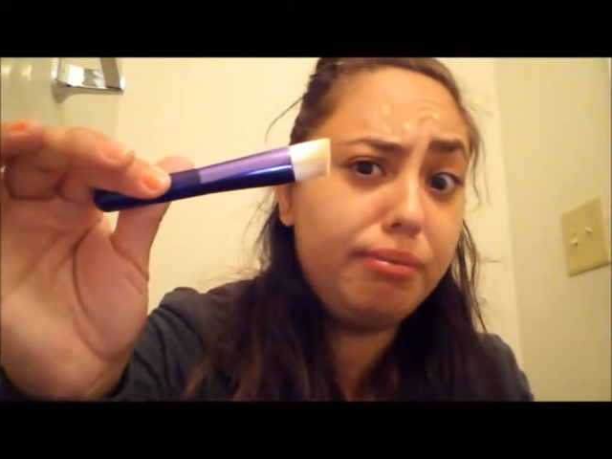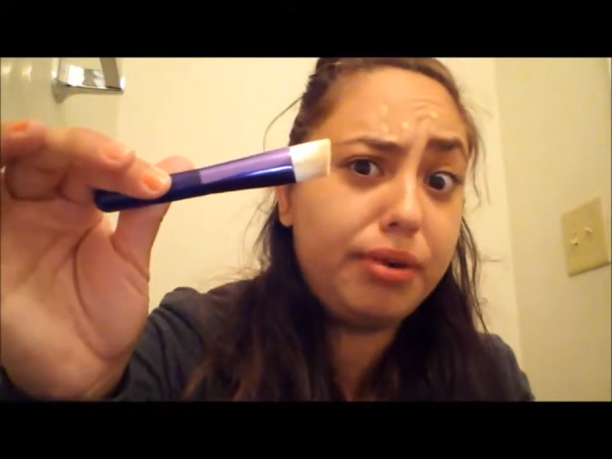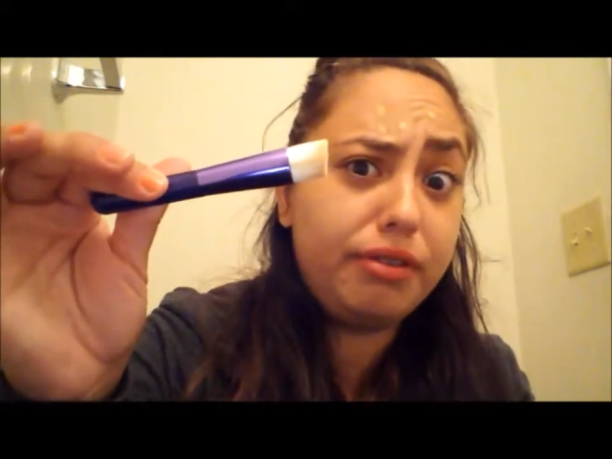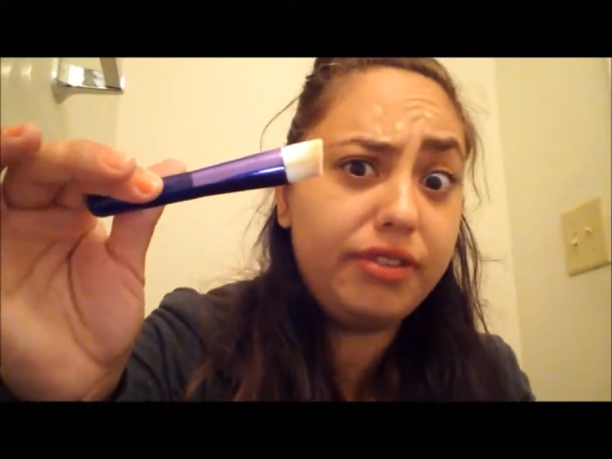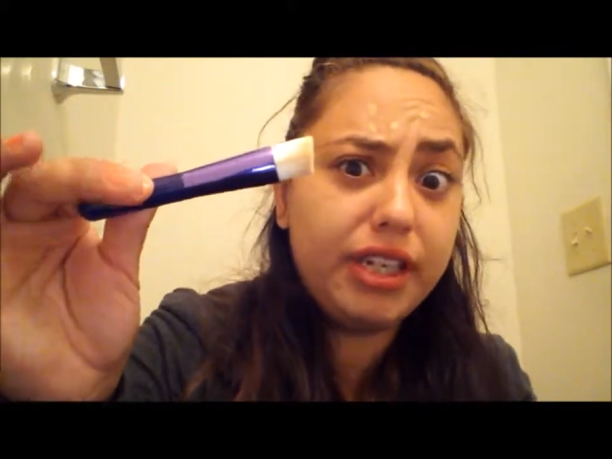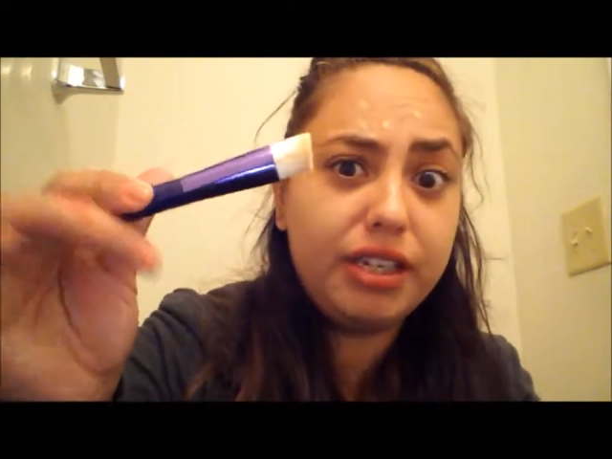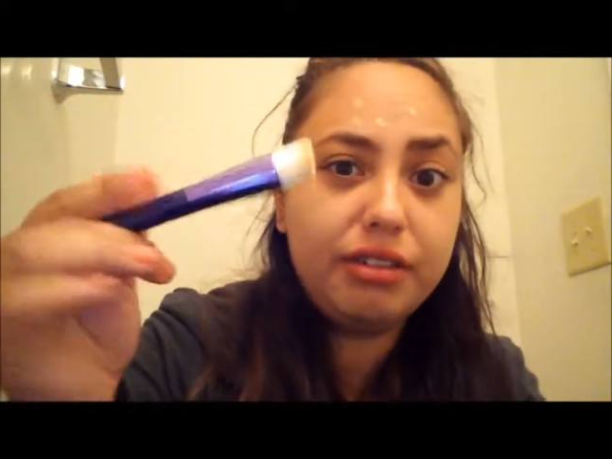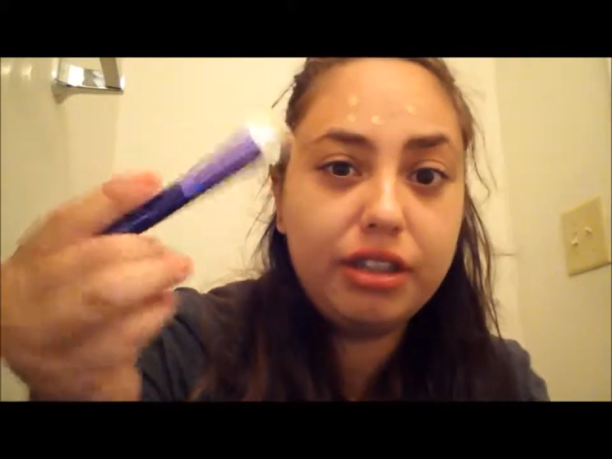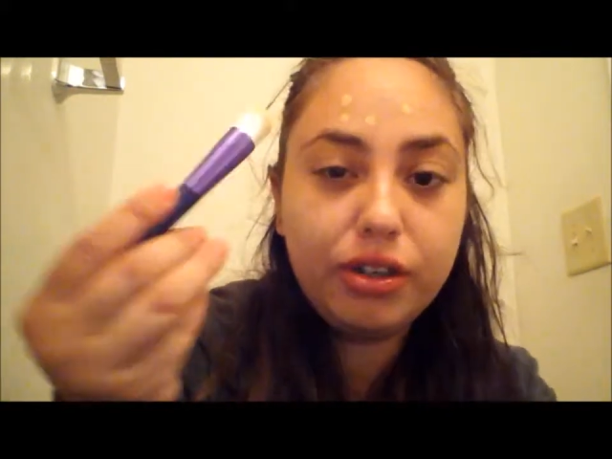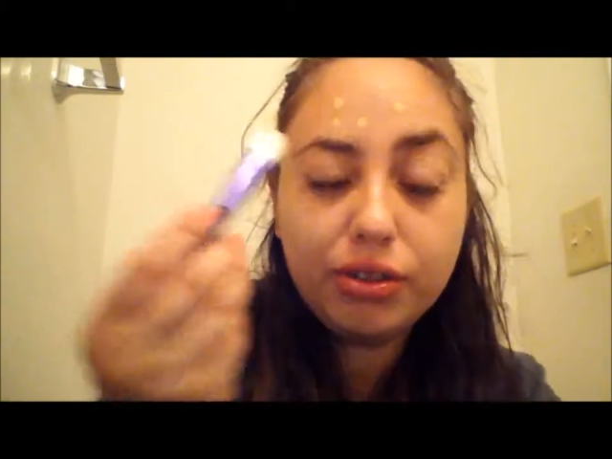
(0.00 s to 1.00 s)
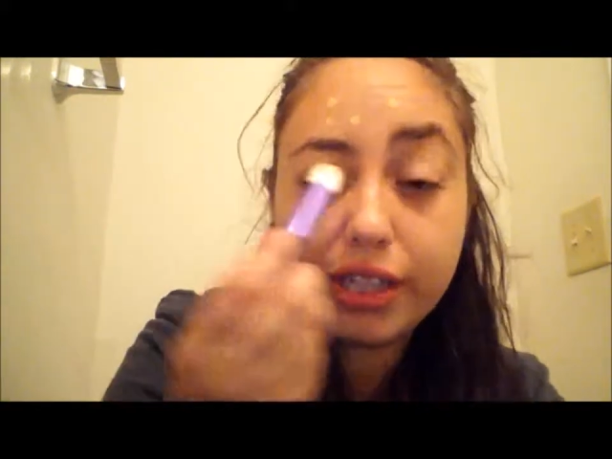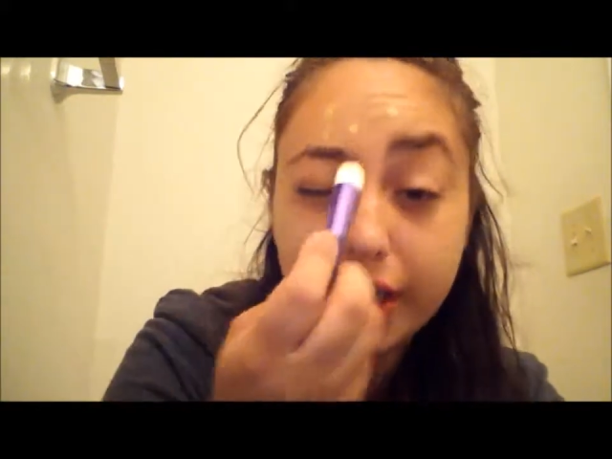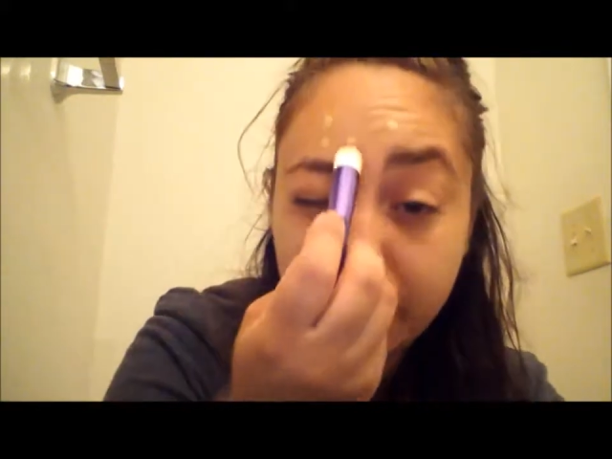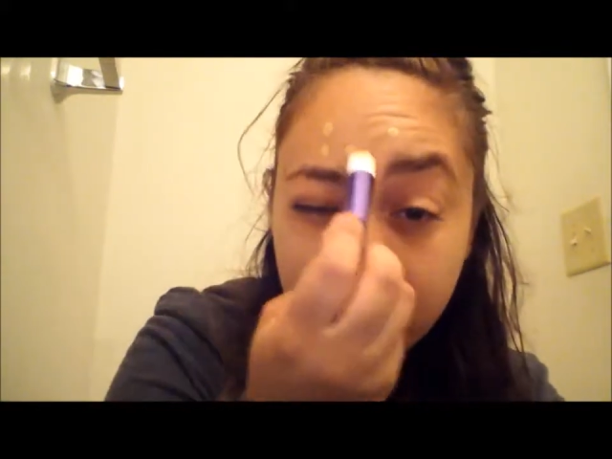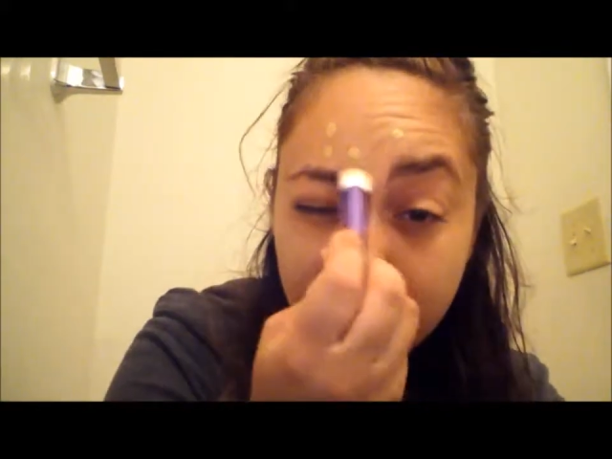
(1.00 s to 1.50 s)
buffing little
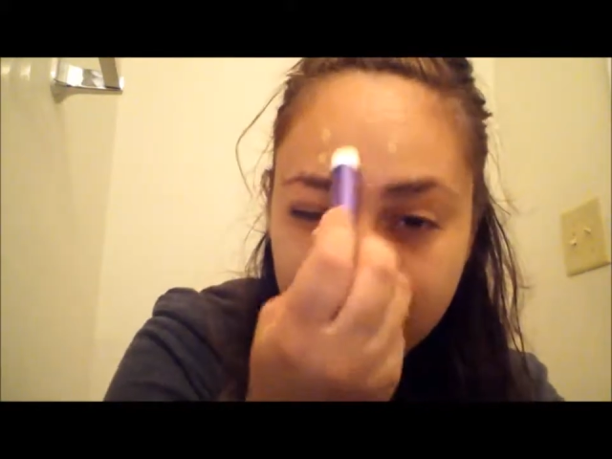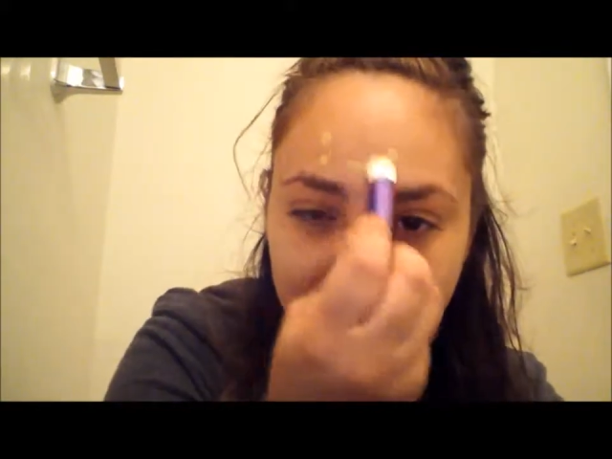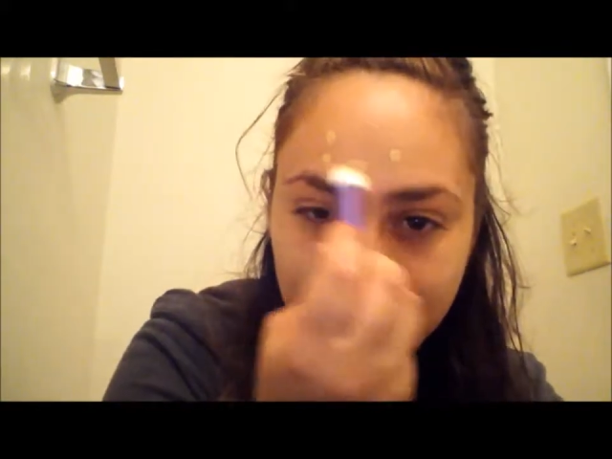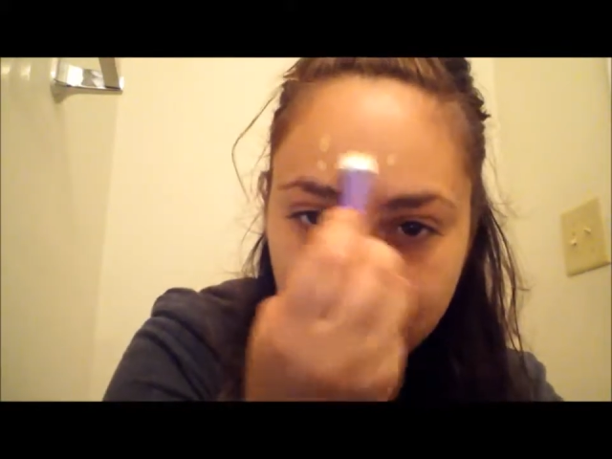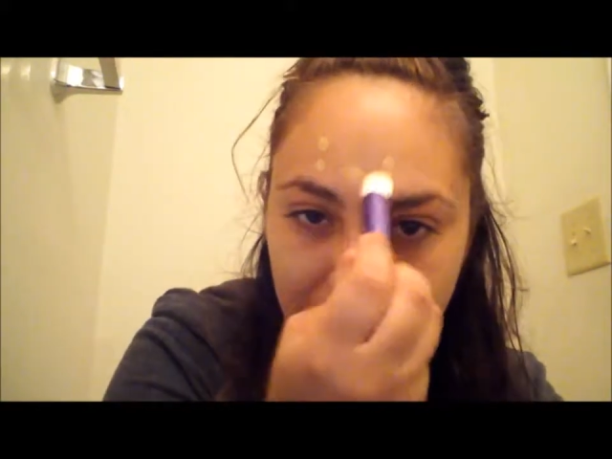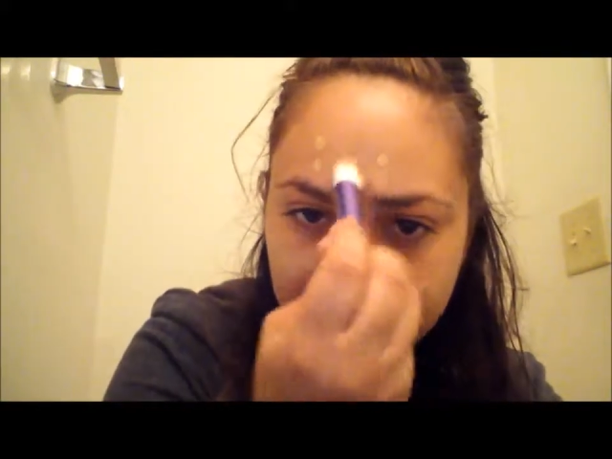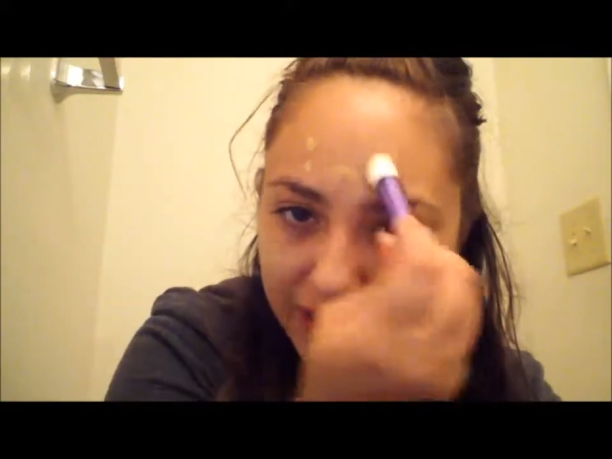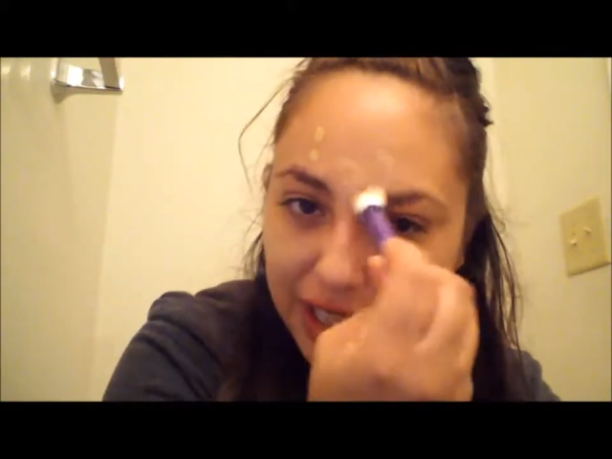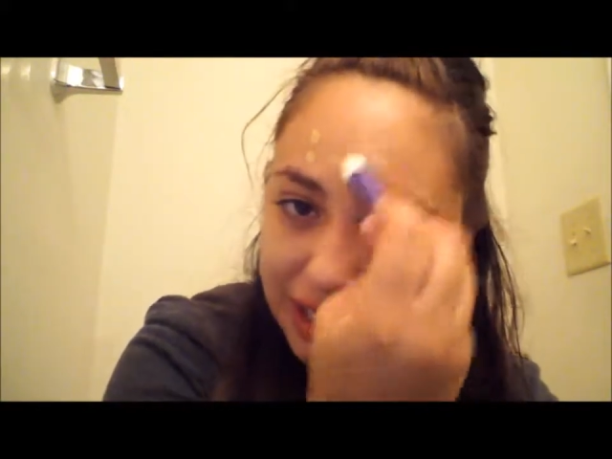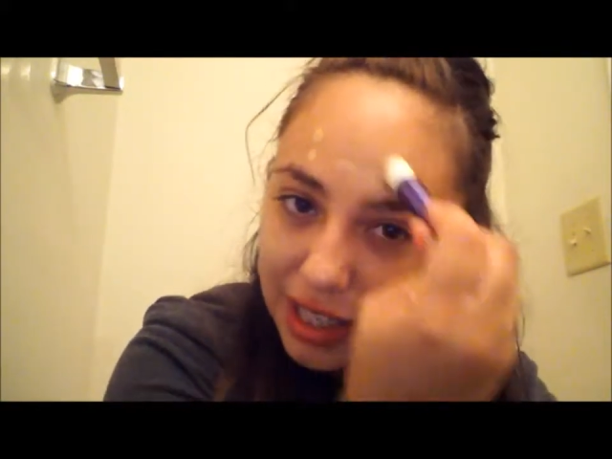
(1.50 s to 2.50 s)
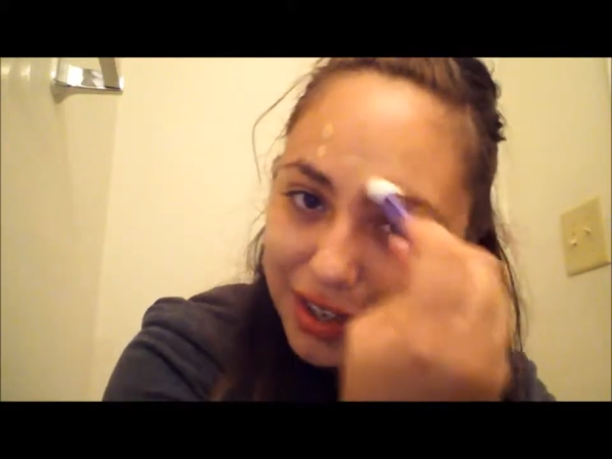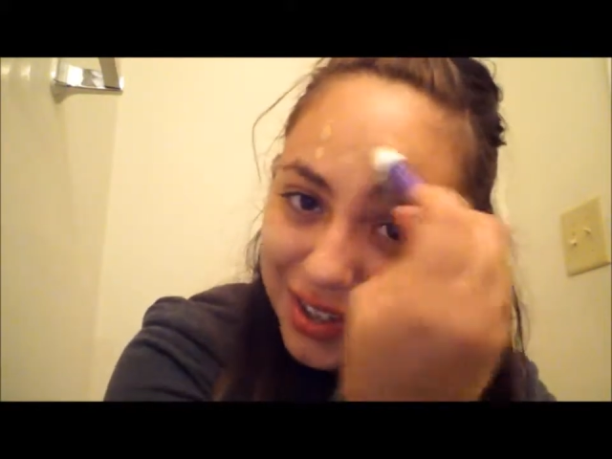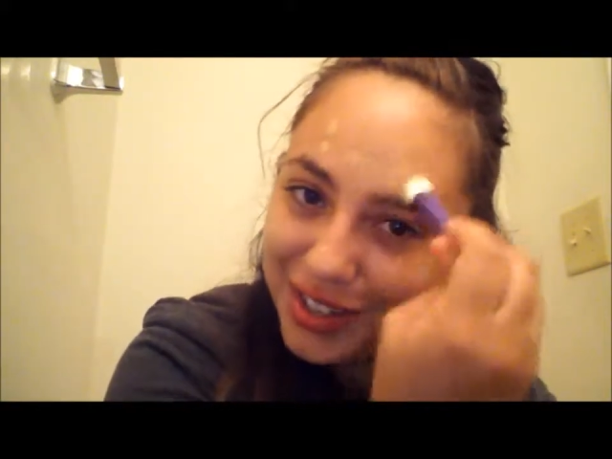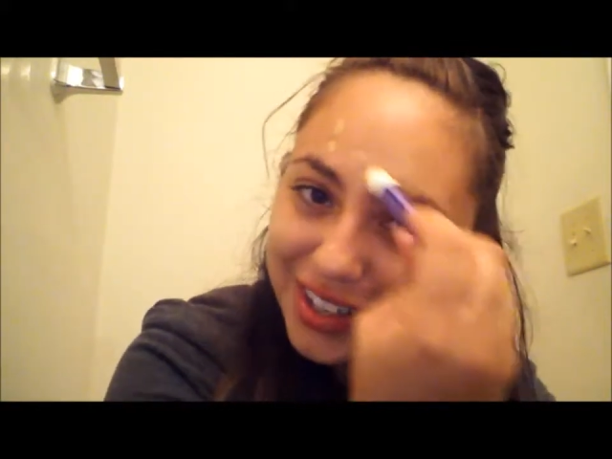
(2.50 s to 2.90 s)
tiny things into my face. I don't,